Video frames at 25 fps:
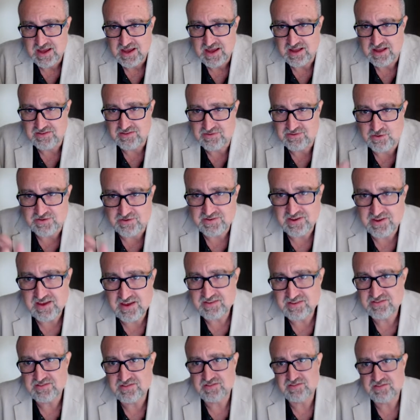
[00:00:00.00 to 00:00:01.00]
And so as
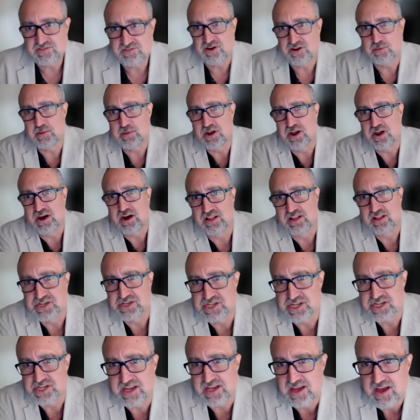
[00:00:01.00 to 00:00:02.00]
his
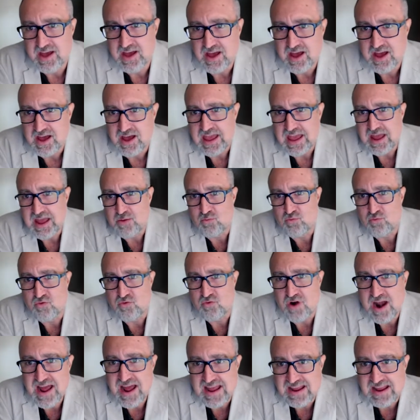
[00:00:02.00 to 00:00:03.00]
terminology, a
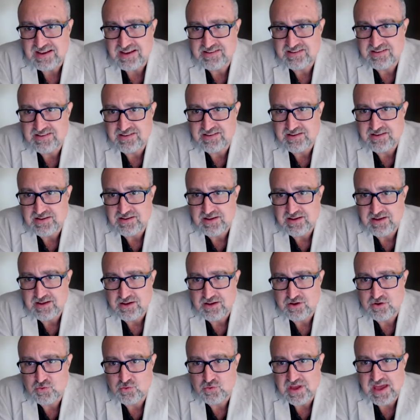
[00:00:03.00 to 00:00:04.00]
right
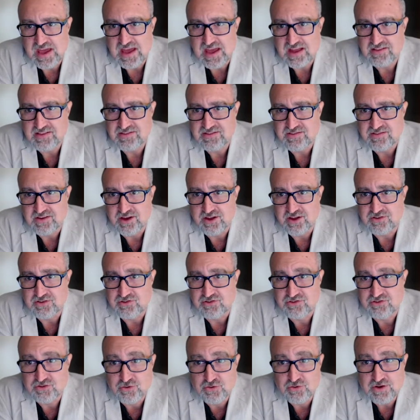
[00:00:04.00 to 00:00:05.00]
creates a
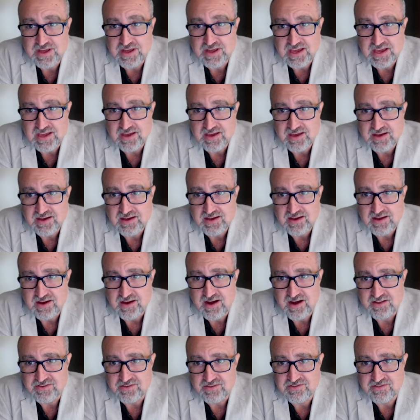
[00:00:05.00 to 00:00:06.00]
duty
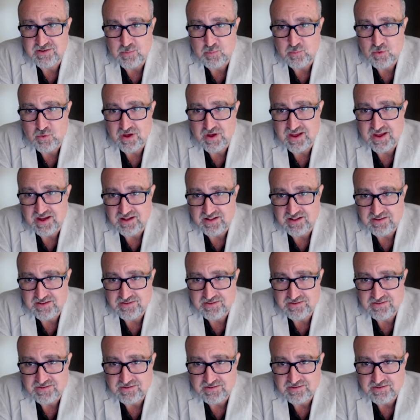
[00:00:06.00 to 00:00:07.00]
on someone
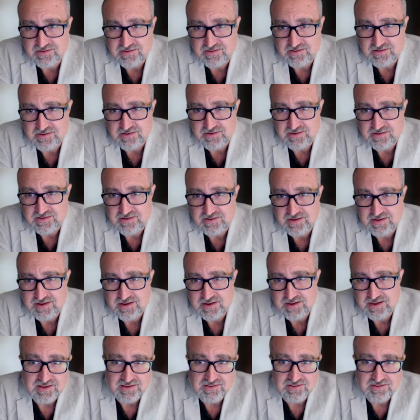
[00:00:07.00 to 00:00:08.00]
else.
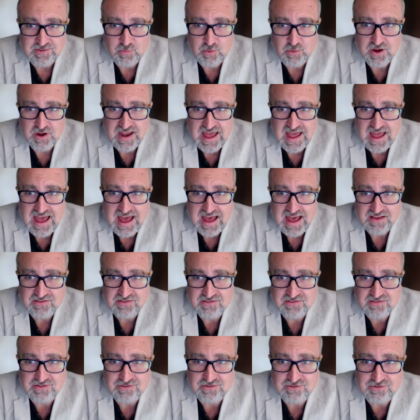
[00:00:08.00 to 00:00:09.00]
Someone
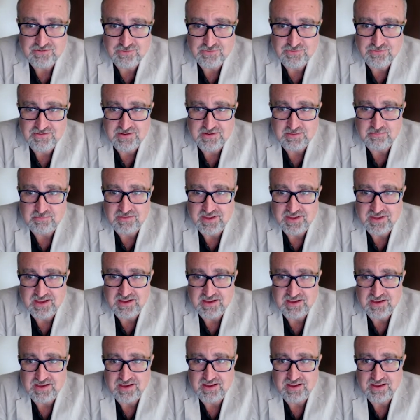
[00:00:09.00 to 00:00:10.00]
has to do
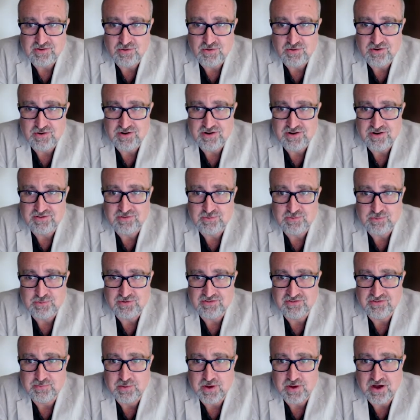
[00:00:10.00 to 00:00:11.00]
something in order to
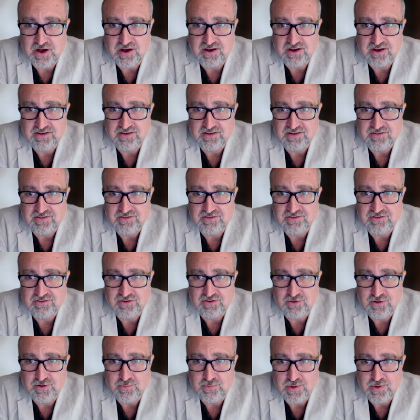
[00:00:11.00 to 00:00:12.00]
respond to
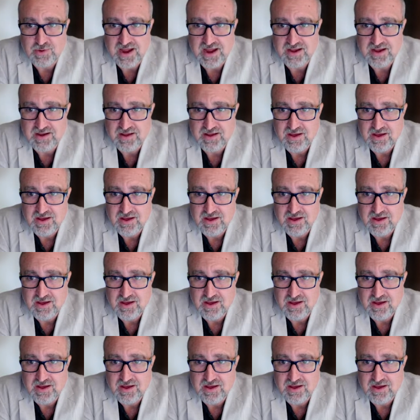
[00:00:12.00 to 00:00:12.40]
your right.